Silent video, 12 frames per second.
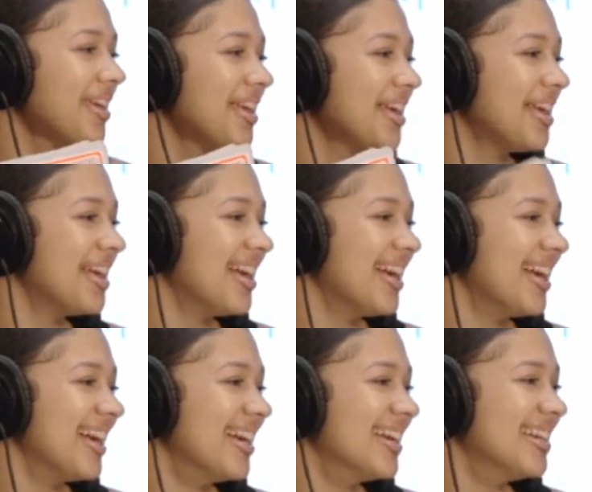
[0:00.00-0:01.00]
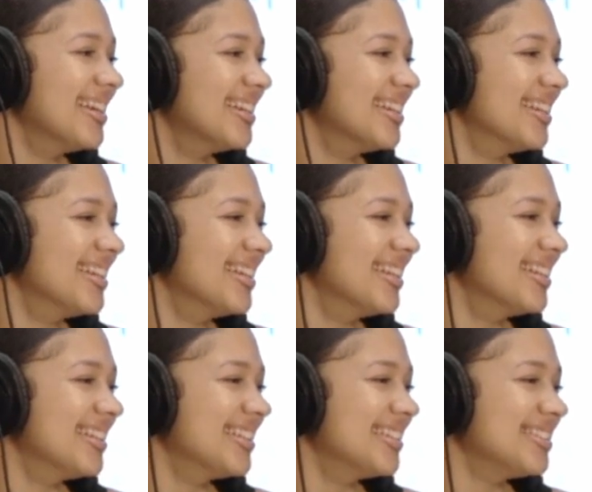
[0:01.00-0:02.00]

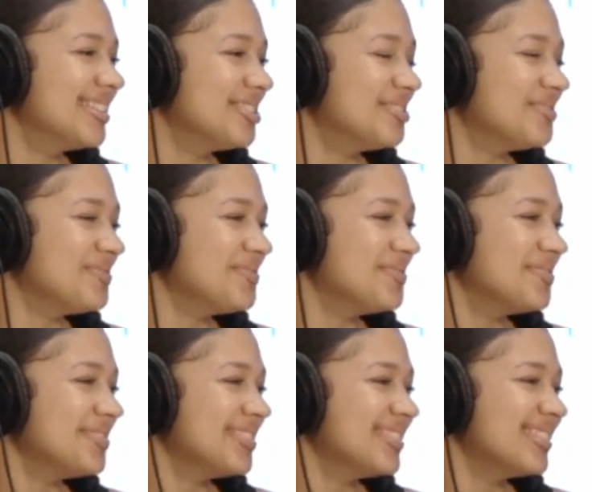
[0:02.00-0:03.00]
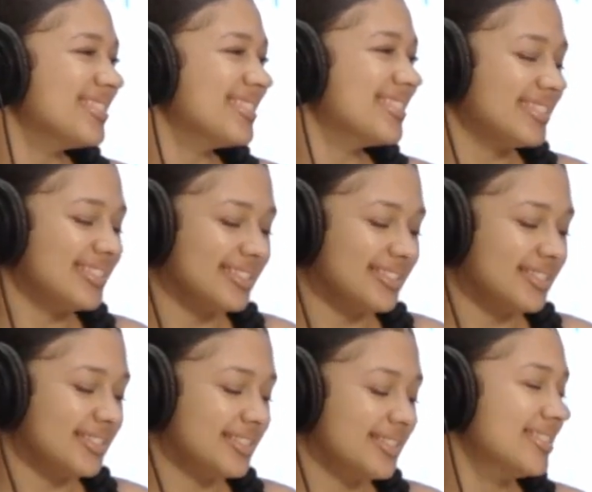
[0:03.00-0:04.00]

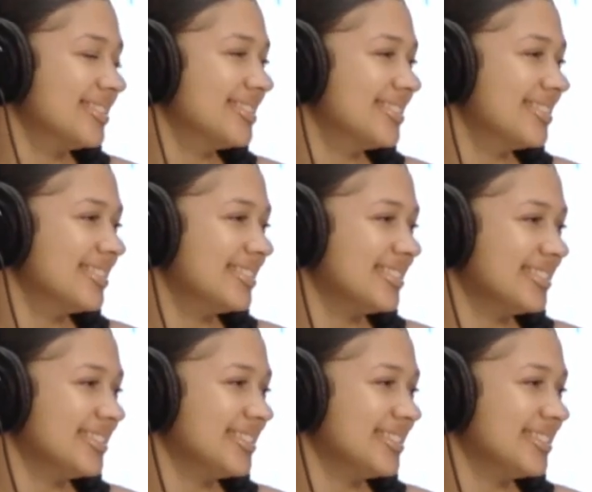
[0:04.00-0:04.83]
The person shown says nothing.